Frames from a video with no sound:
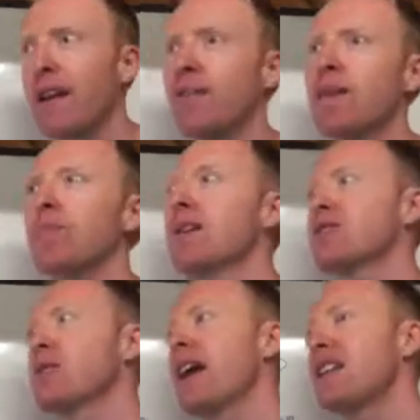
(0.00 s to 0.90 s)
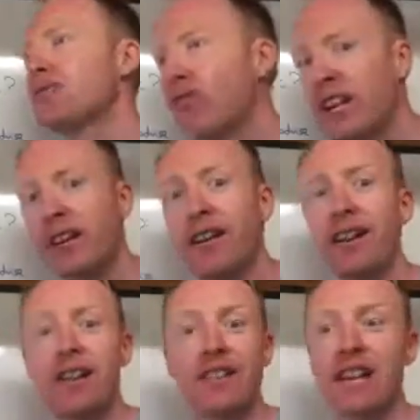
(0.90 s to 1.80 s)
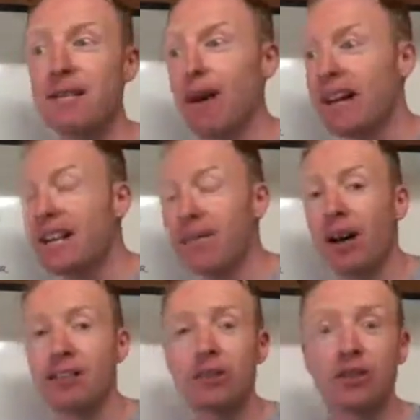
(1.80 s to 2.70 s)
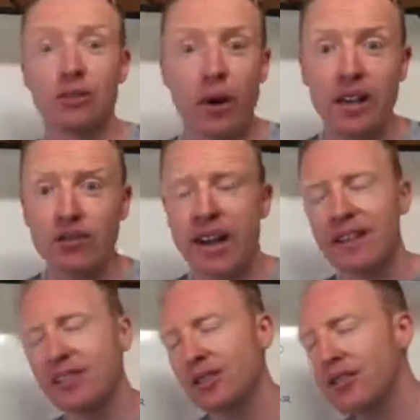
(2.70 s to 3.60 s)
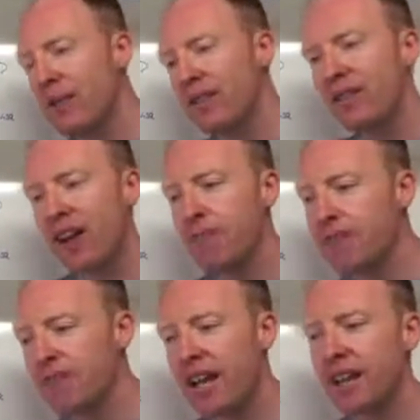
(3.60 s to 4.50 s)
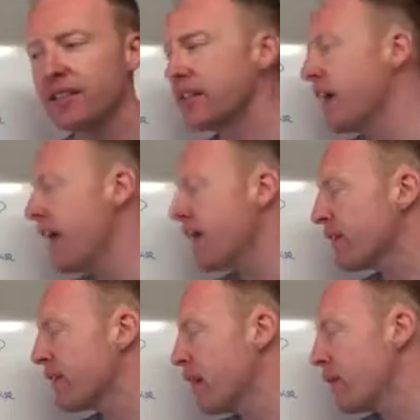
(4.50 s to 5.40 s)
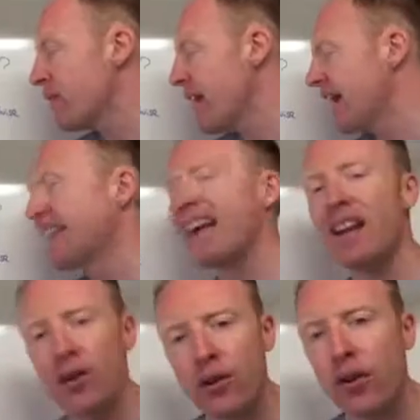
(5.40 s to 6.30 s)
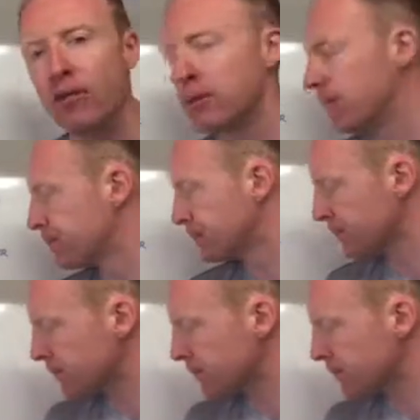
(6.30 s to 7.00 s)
If you're a person who hates running, then you might need to possibly do some weight training. So different types of things, every now and then, get uncomfortable.